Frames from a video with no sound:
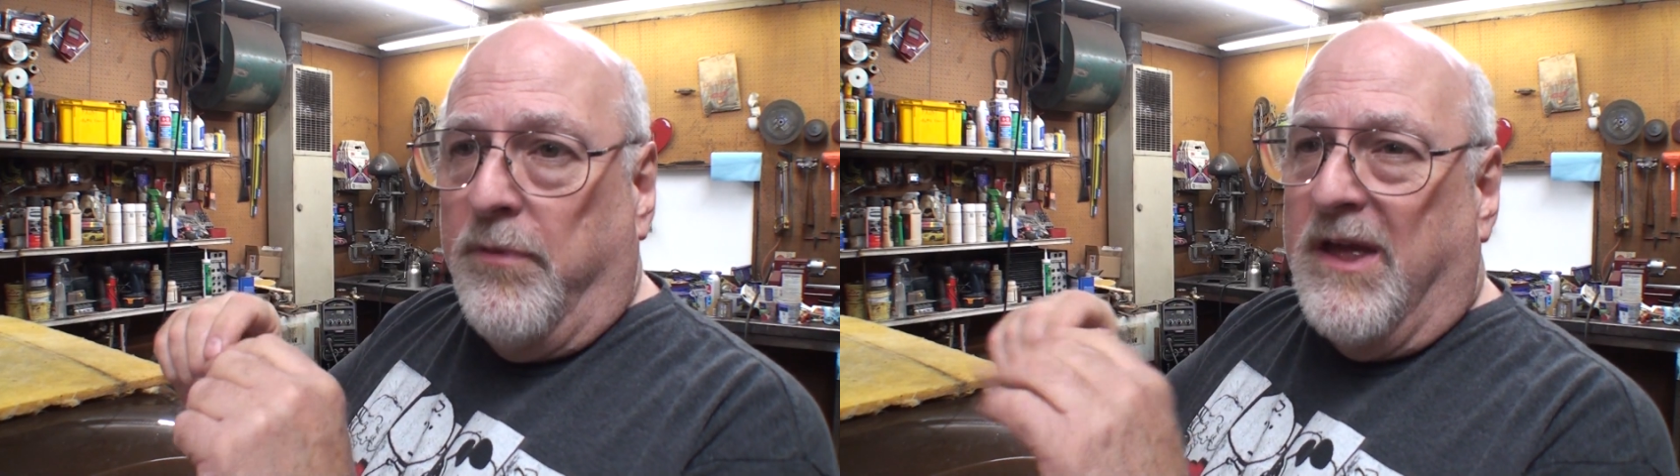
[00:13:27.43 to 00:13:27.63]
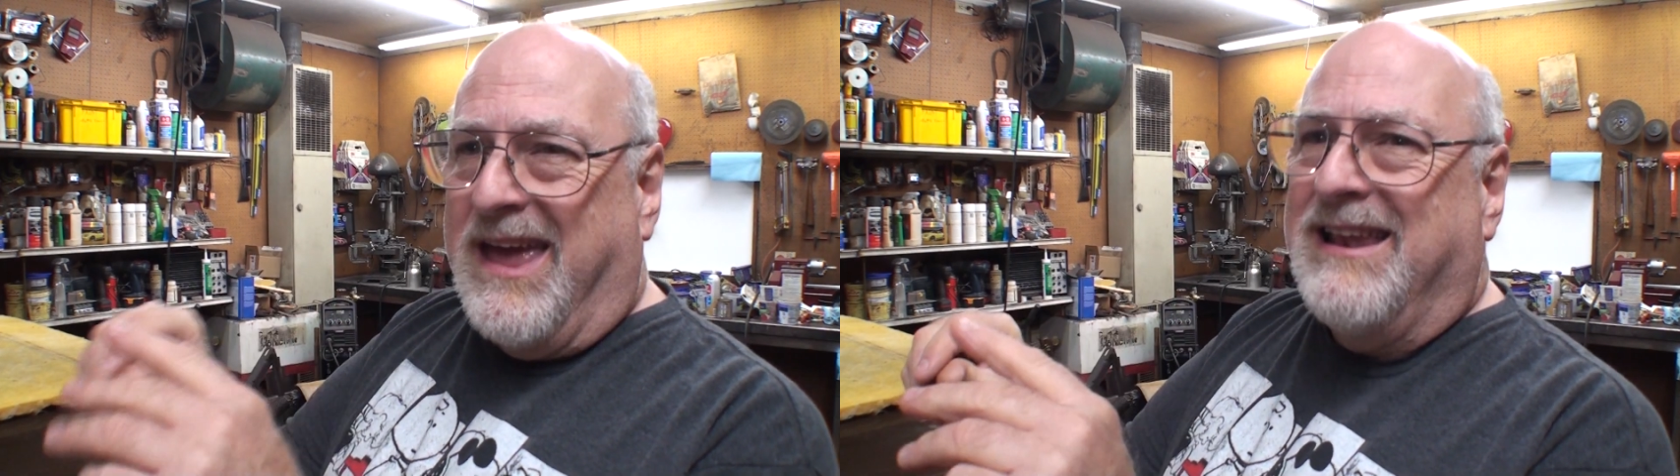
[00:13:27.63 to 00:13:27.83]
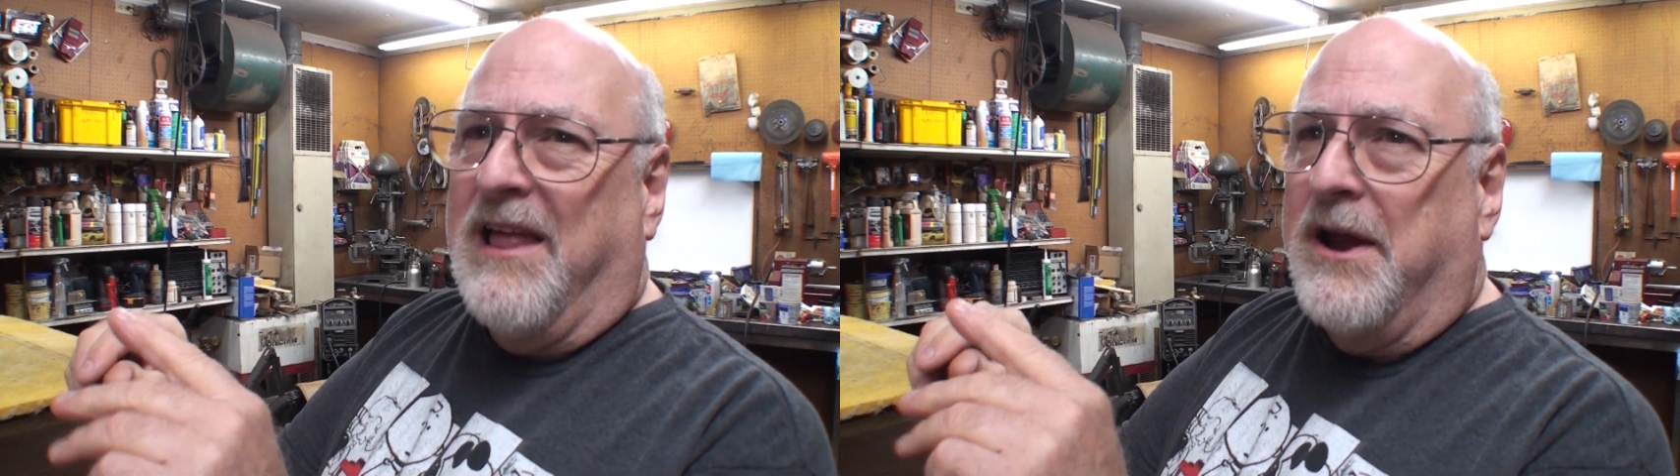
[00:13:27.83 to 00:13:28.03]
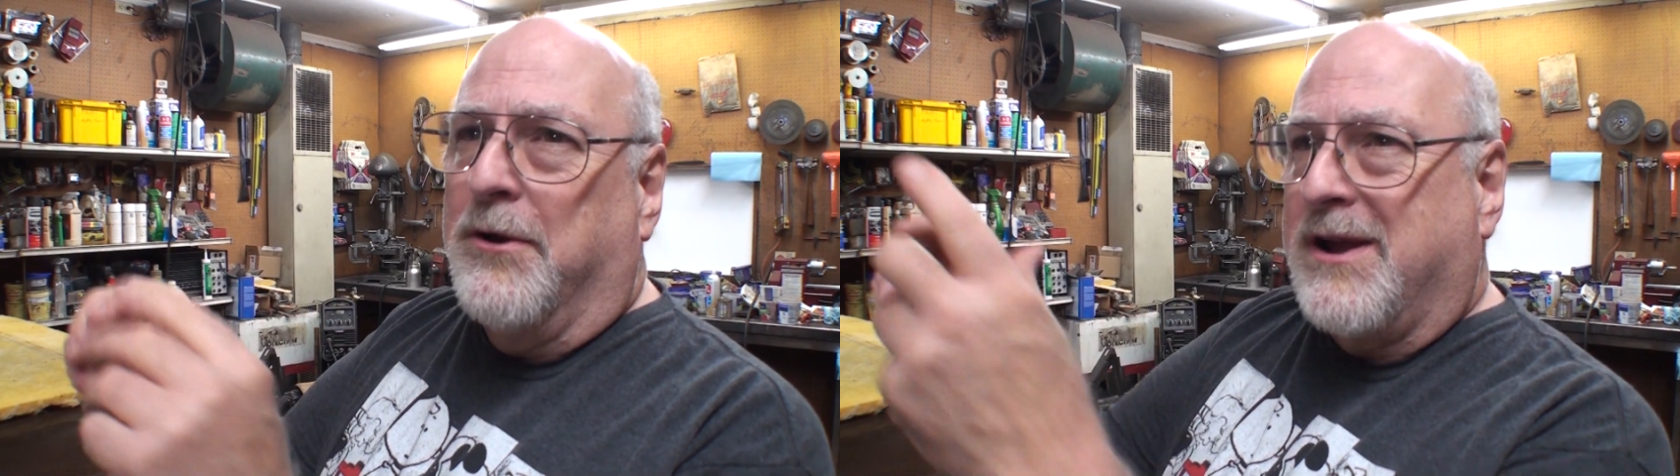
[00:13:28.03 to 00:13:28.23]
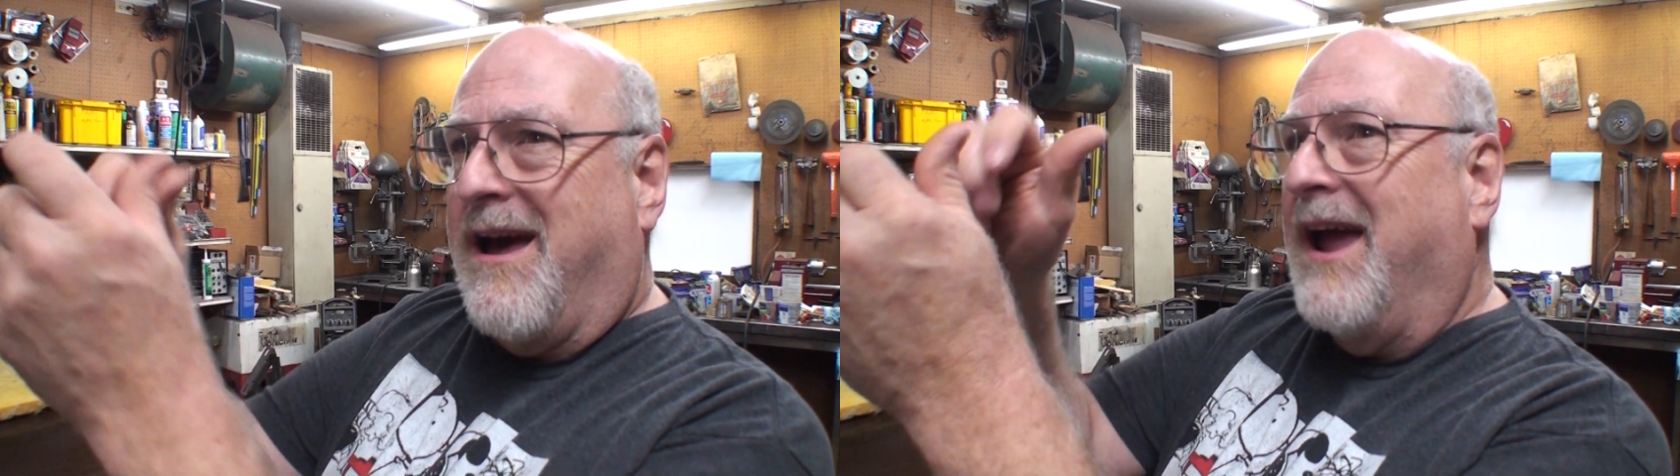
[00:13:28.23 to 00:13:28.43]

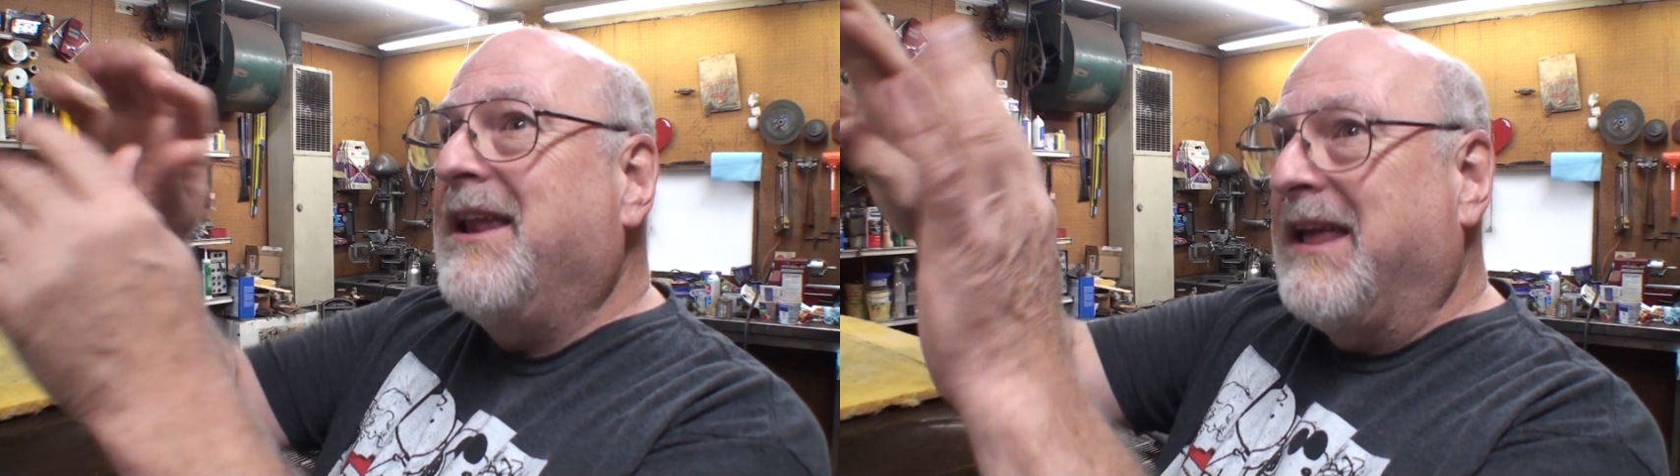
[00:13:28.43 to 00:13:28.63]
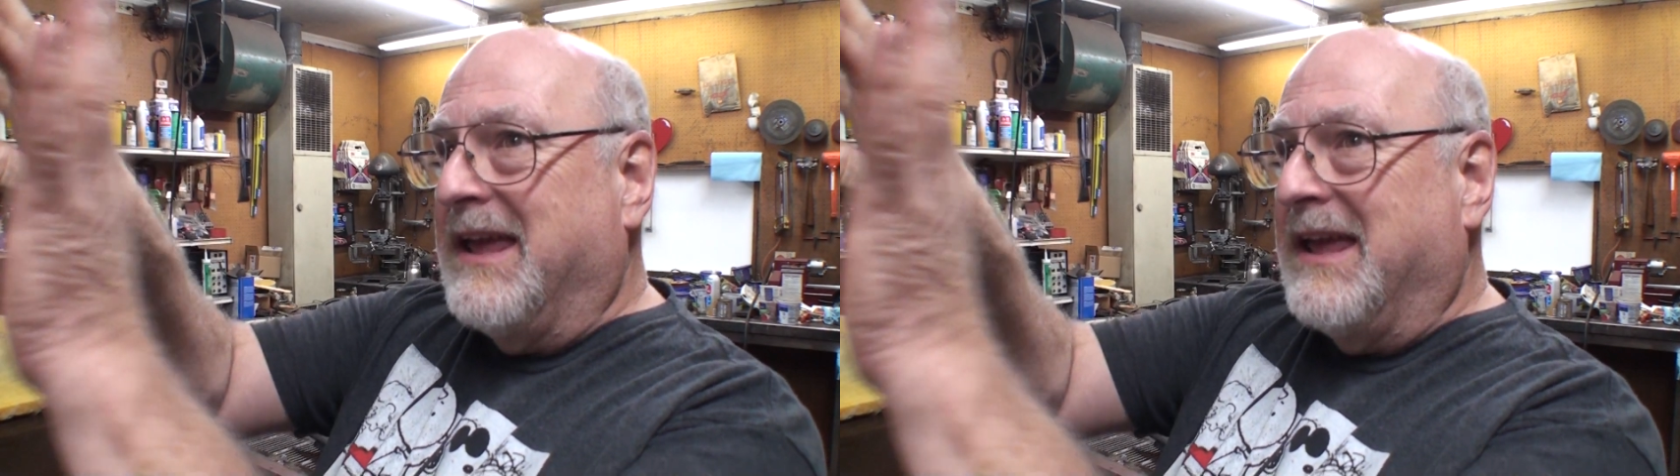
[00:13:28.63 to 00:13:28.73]
headliner kind of